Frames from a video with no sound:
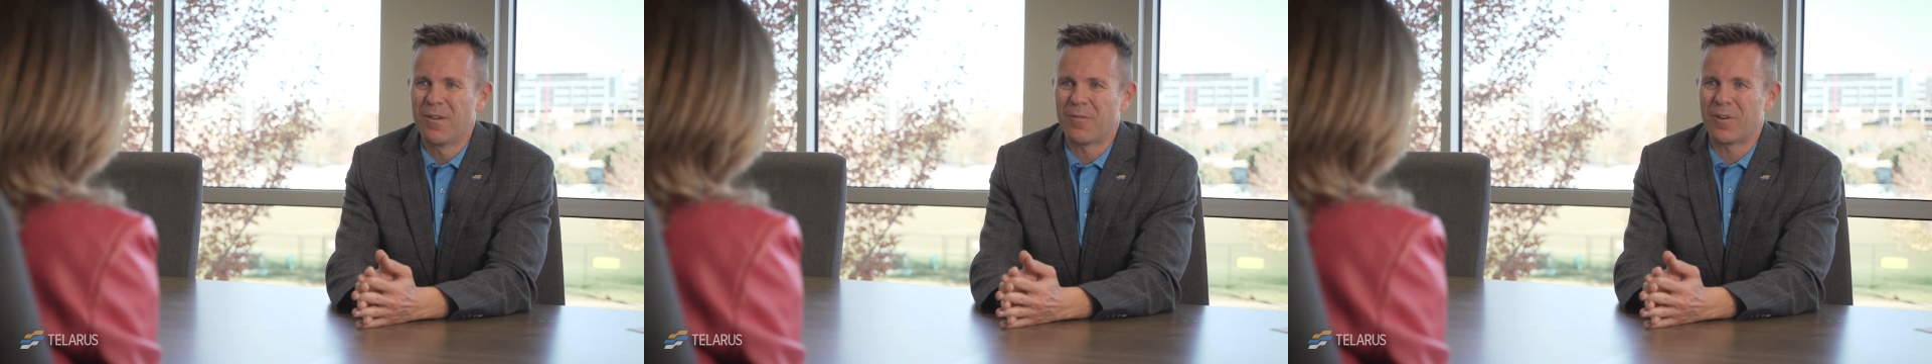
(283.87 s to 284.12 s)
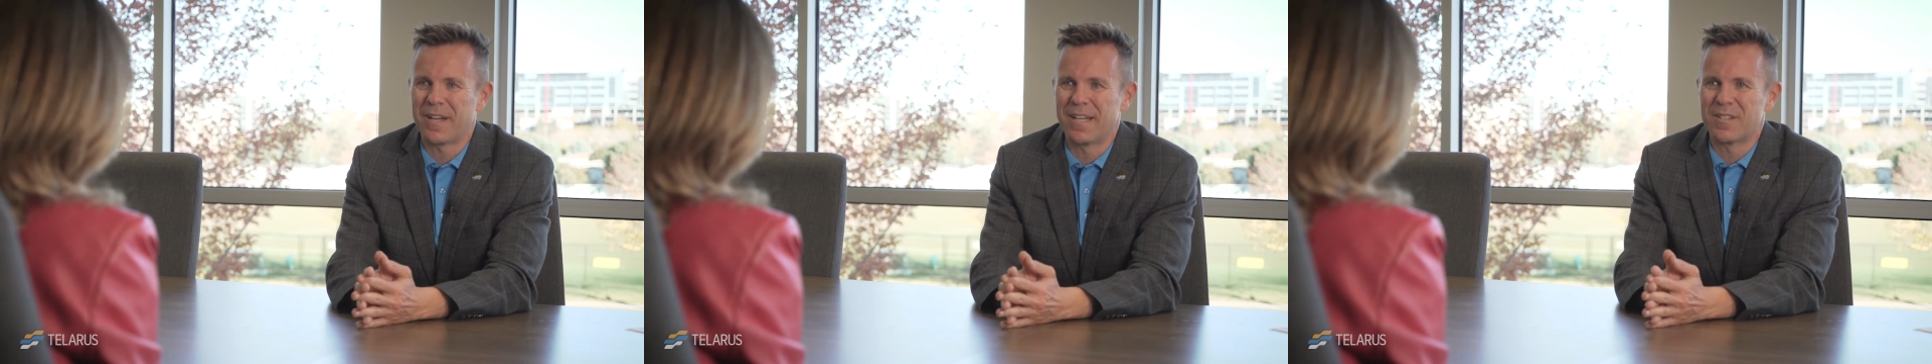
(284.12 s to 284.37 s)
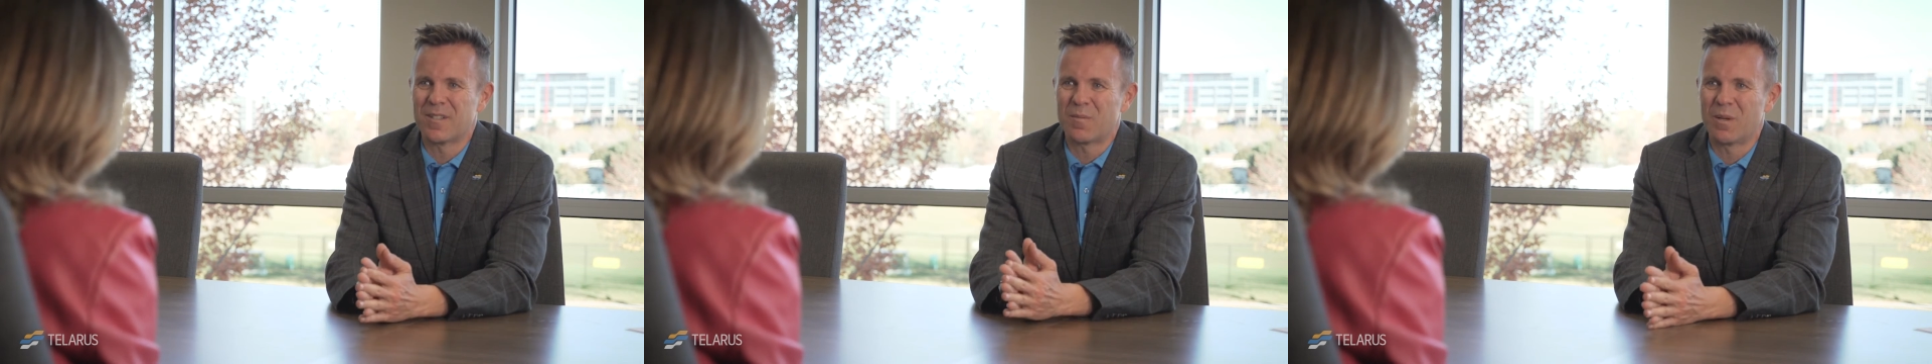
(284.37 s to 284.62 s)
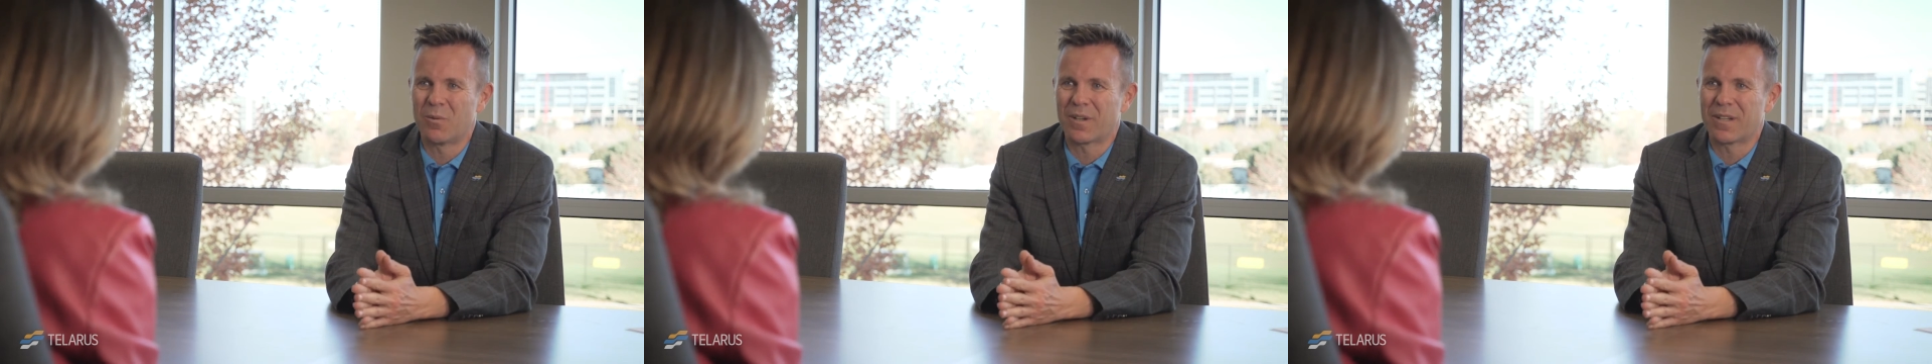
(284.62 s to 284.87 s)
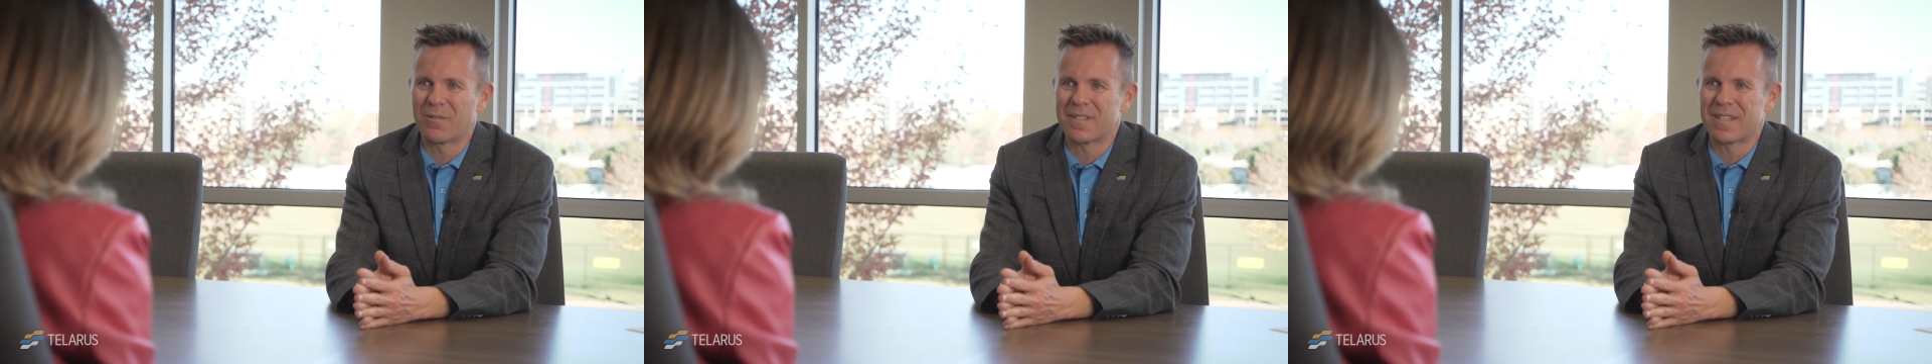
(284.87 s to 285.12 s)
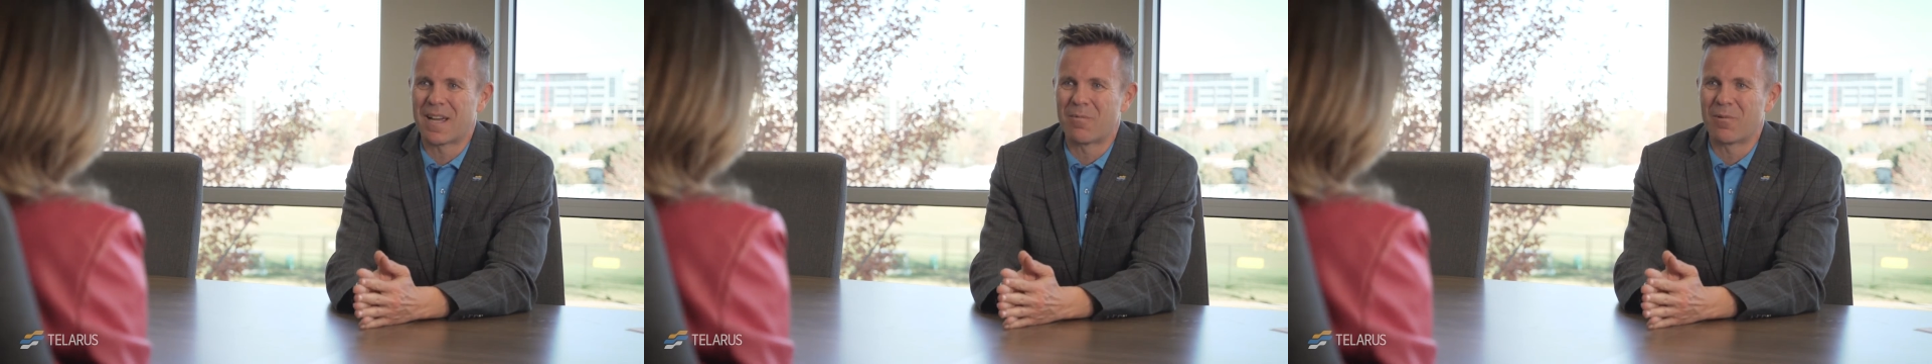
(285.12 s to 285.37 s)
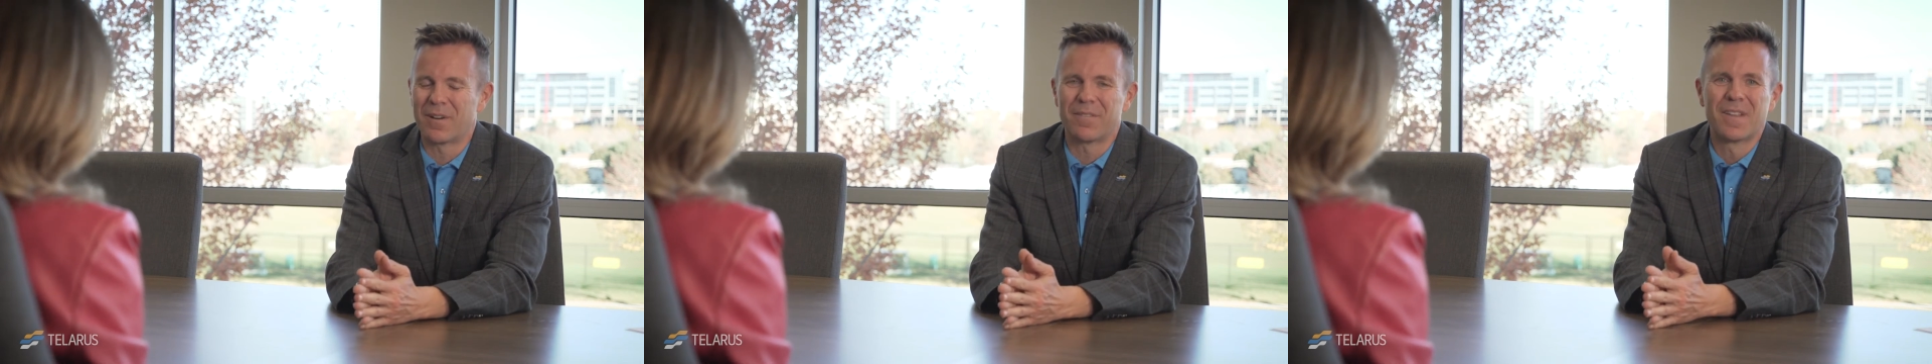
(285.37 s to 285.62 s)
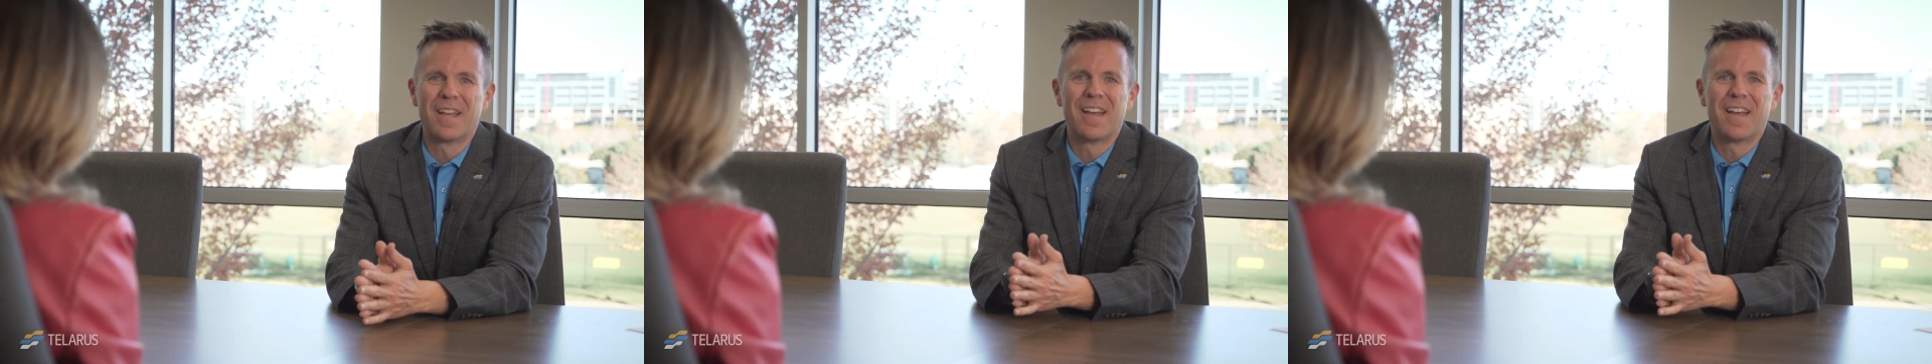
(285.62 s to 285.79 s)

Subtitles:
for an agent to be working with CyberReef.